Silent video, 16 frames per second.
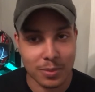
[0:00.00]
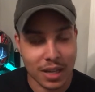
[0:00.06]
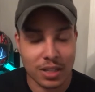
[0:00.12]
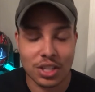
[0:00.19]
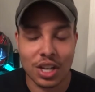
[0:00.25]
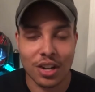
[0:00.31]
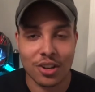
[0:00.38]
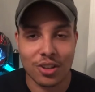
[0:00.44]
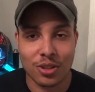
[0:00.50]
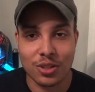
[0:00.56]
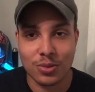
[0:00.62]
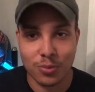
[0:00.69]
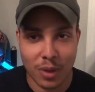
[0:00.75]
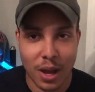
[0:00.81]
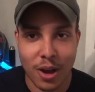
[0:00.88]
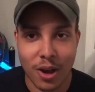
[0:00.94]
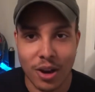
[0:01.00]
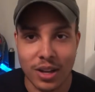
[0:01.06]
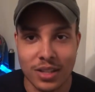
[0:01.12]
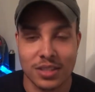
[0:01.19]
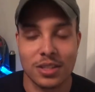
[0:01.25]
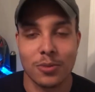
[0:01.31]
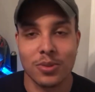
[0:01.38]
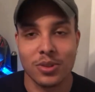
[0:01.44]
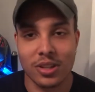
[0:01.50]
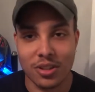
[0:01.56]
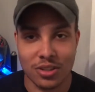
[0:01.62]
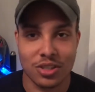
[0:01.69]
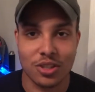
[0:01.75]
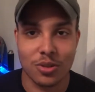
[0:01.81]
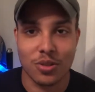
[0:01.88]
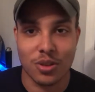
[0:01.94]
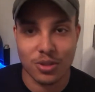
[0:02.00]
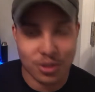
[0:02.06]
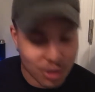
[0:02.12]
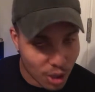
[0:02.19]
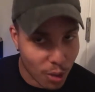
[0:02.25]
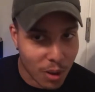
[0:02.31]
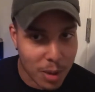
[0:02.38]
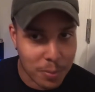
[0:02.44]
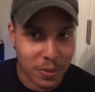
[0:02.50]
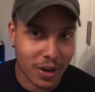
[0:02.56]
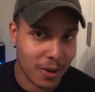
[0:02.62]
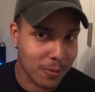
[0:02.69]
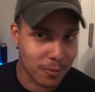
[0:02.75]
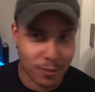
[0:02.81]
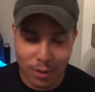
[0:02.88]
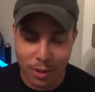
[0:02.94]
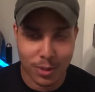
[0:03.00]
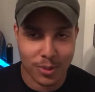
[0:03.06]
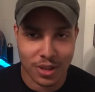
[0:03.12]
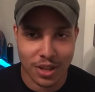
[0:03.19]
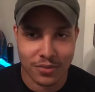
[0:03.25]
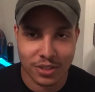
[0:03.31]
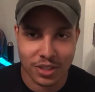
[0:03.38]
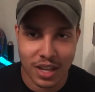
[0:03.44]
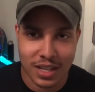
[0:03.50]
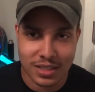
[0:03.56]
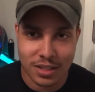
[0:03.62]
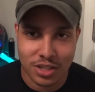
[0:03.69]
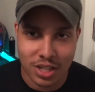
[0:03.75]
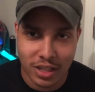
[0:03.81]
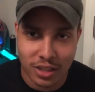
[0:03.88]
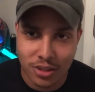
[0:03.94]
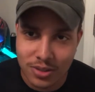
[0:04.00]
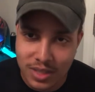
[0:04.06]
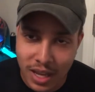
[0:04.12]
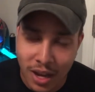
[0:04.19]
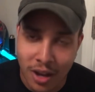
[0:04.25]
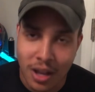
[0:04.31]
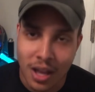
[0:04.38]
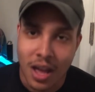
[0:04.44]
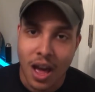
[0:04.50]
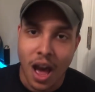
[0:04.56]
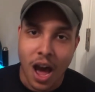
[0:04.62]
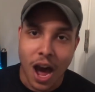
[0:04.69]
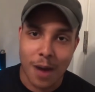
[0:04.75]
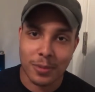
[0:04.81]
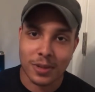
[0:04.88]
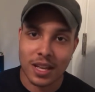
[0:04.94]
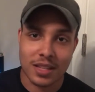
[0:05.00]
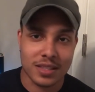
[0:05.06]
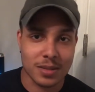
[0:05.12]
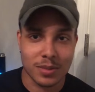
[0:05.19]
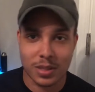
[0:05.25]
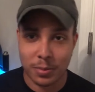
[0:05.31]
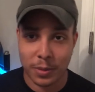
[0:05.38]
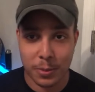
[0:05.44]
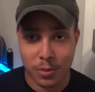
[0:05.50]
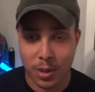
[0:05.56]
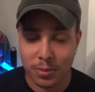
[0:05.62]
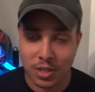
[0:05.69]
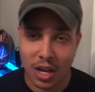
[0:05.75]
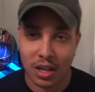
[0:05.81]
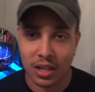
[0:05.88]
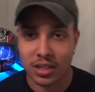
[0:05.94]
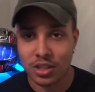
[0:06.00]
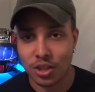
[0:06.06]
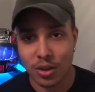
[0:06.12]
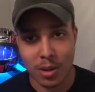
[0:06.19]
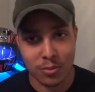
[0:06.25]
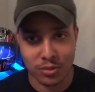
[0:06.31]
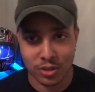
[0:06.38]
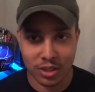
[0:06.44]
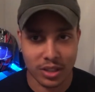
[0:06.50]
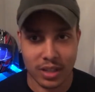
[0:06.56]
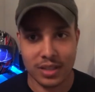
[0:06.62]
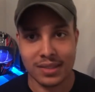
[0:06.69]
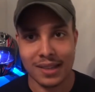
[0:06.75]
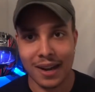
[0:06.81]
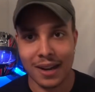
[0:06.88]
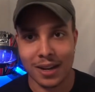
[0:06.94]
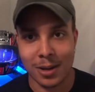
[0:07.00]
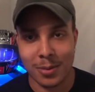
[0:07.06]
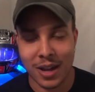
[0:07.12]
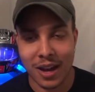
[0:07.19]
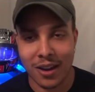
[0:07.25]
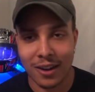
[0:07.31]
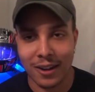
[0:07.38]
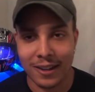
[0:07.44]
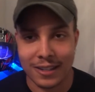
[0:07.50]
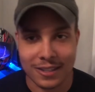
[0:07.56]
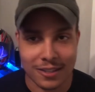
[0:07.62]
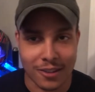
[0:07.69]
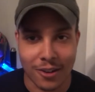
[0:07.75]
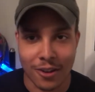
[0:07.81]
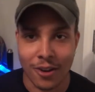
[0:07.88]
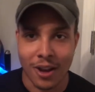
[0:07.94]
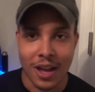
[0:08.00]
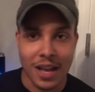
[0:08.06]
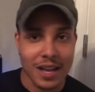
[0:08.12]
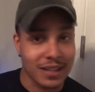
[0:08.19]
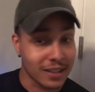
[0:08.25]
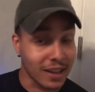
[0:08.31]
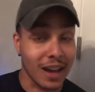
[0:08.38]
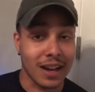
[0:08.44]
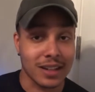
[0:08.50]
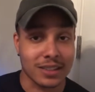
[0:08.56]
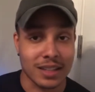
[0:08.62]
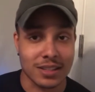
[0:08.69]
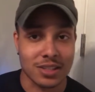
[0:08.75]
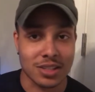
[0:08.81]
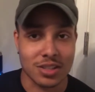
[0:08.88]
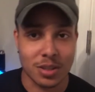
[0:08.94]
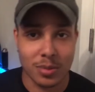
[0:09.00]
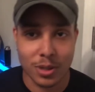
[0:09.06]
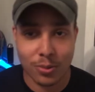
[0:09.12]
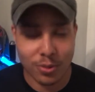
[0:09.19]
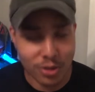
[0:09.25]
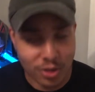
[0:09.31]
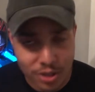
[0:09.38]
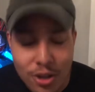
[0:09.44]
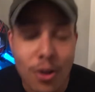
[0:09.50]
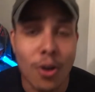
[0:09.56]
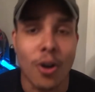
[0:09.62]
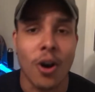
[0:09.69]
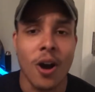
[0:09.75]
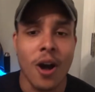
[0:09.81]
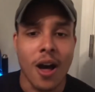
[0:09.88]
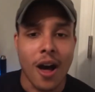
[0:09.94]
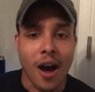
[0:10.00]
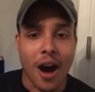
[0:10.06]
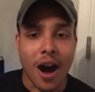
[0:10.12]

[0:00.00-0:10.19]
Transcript: on my channel as well. And so when those do, those will go up, and I really would love you guys to check those out because some of the people I'm talking to, I'm really excited about. And so, yeah, that's just going to be really cool.